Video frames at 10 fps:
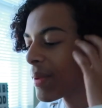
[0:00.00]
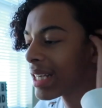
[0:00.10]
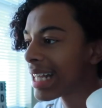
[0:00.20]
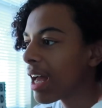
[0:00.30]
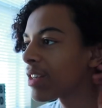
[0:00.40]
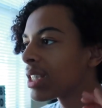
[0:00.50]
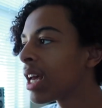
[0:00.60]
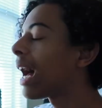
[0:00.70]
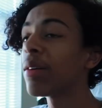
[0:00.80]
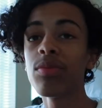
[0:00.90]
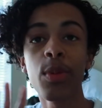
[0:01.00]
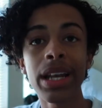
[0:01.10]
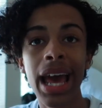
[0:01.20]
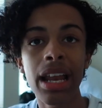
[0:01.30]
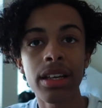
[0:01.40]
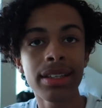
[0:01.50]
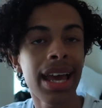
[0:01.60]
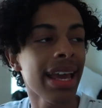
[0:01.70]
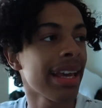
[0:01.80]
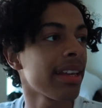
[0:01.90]
because I just I went and had a good
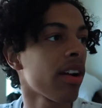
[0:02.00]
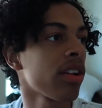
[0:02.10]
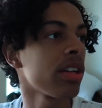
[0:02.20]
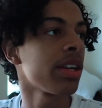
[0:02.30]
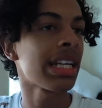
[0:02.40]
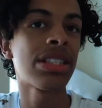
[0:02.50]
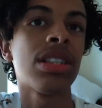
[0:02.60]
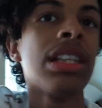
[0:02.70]
day earlier. It's